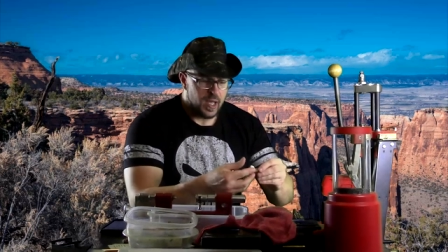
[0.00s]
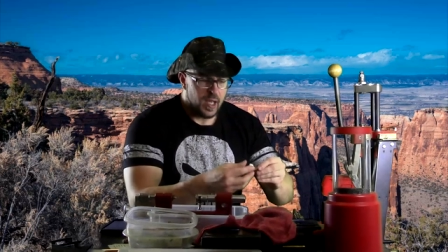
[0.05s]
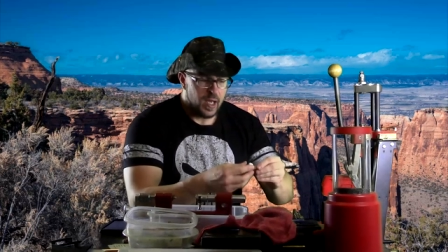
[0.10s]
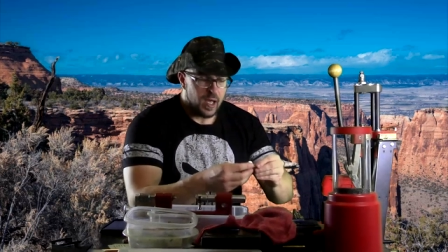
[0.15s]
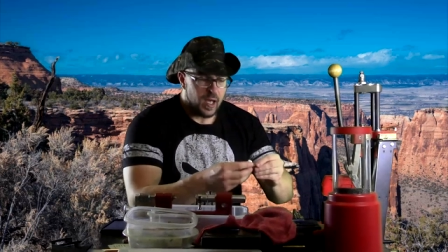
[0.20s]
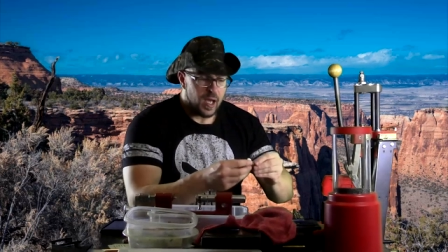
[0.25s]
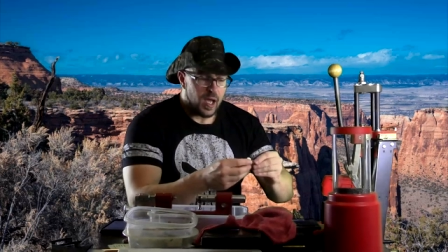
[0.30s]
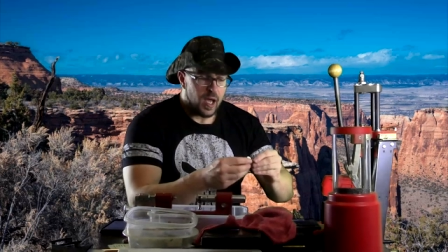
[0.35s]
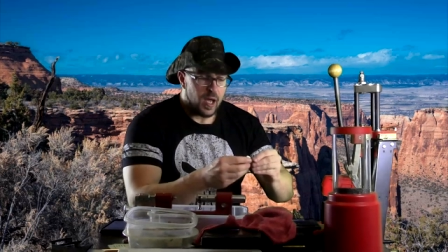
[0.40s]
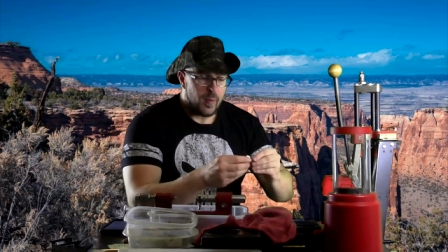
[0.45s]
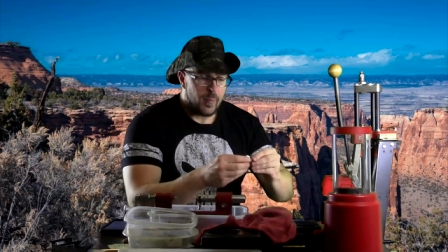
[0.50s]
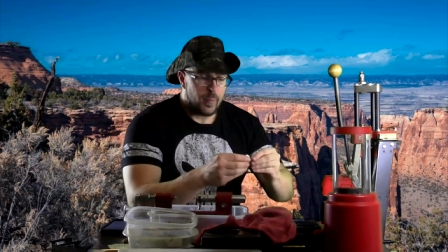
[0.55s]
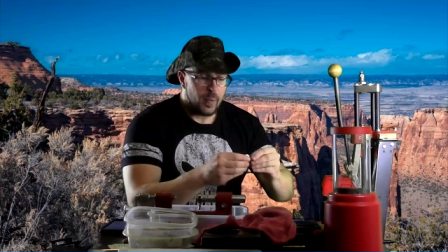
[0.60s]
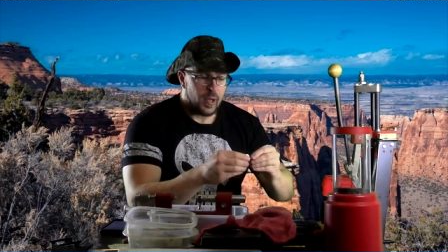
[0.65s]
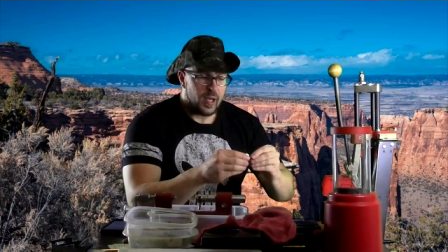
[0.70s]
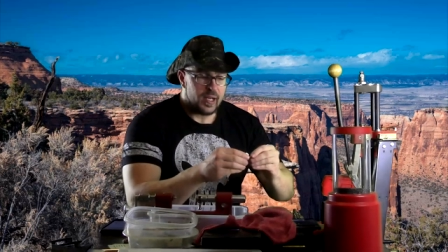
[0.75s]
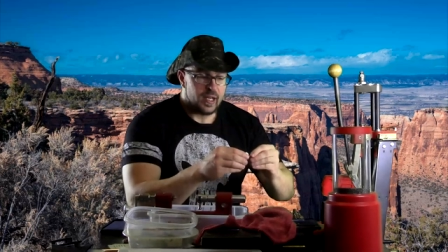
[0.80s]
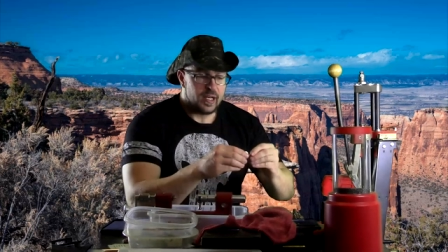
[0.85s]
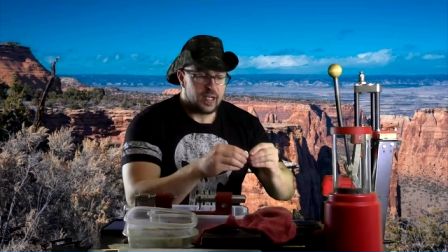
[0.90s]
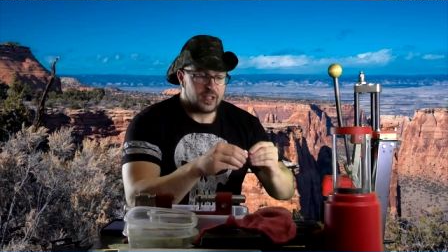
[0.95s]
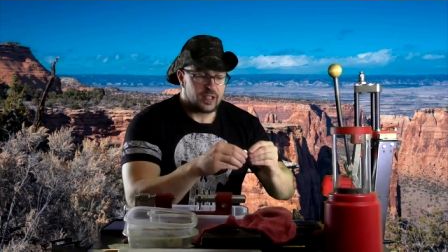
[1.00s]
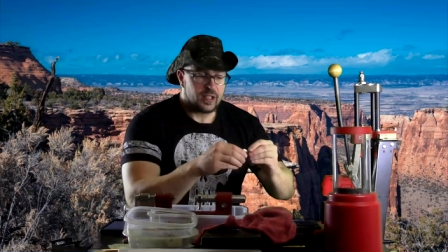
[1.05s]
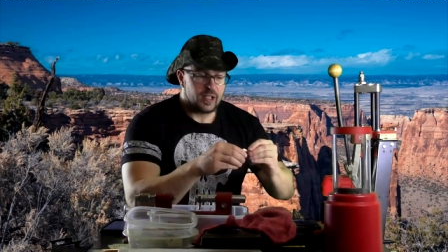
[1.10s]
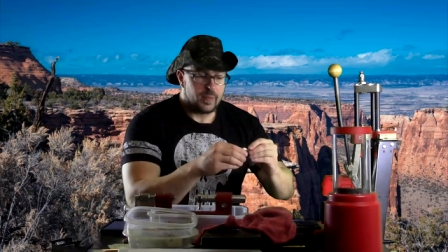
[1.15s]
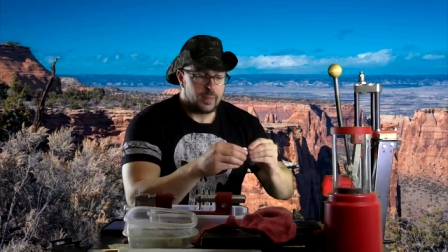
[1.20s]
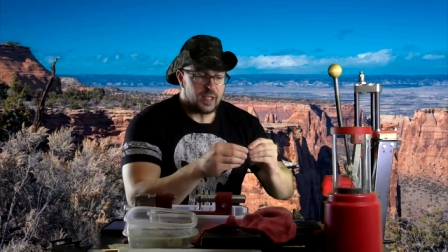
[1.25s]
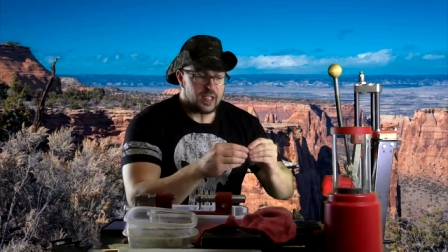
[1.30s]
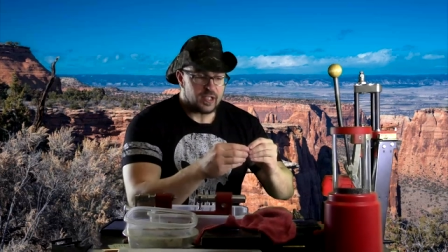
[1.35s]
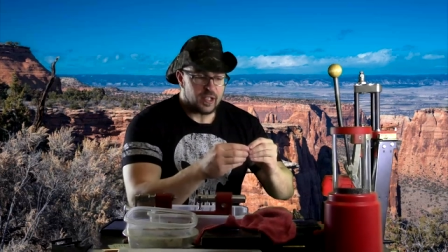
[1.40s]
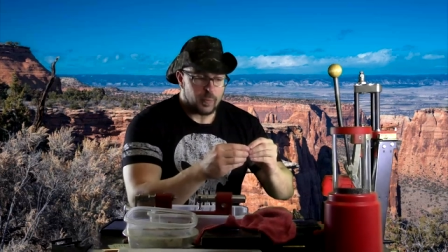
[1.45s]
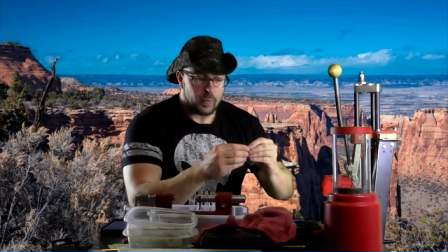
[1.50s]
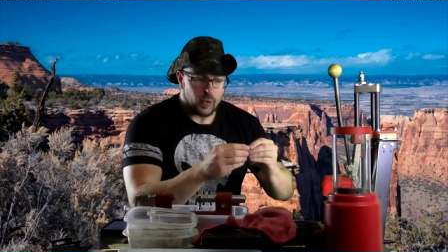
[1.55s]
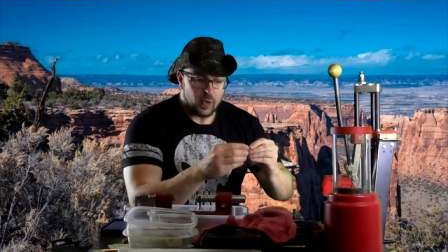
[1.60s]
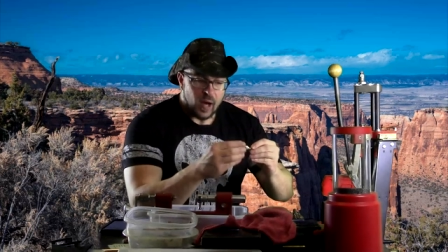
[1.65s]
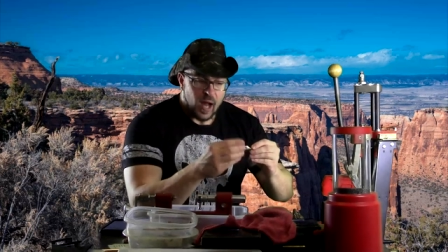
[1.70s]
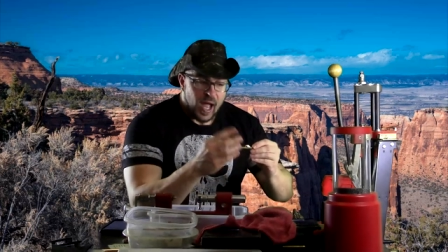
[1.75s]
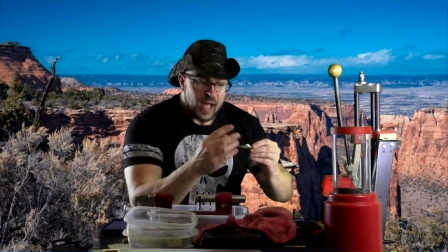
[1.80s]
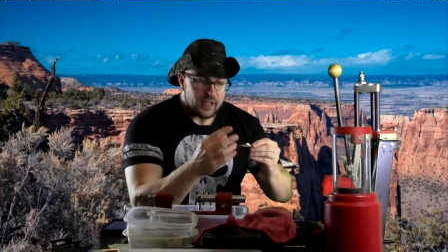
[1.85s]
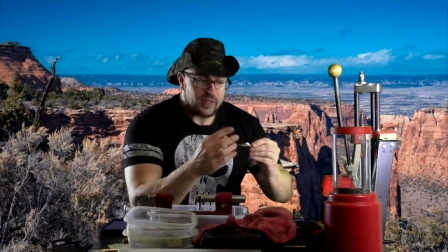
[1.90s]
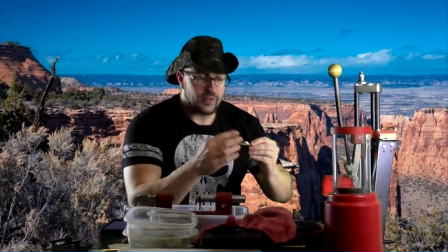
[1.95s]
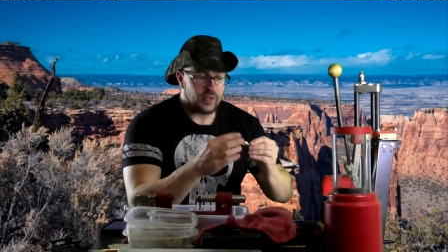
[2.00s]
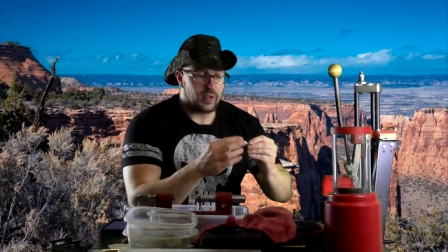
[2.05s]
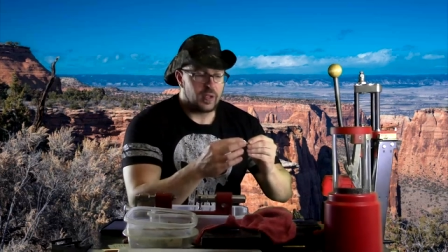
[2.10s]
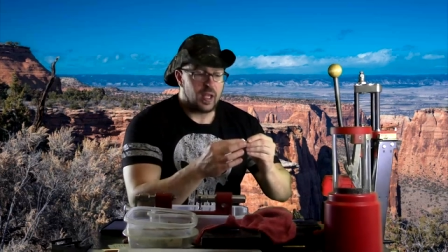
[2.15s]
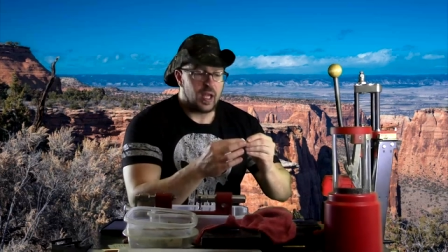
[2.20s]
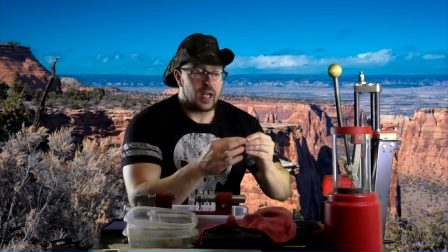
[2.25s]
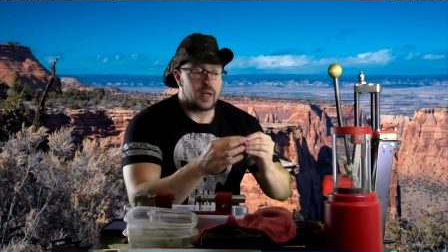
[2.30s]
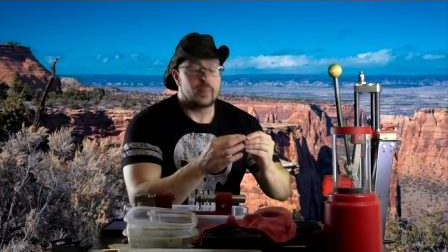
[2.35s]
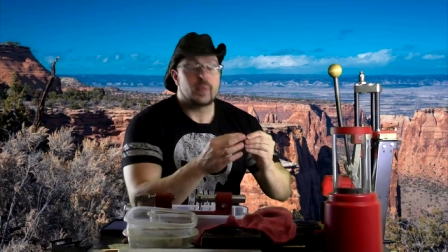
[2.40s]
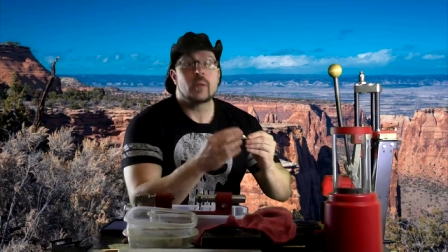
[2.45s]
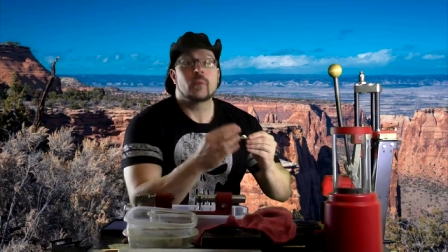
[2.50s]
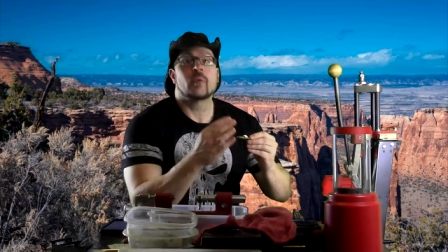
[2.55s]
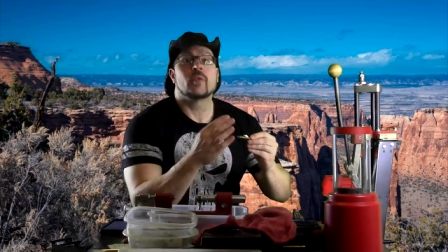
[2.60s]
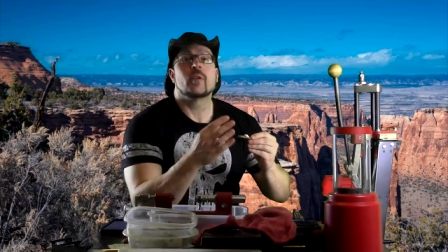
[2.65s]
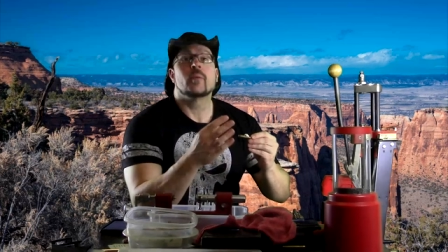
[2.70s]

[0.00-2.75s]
Uh, but, and it's going to be a surprise for a lot of people,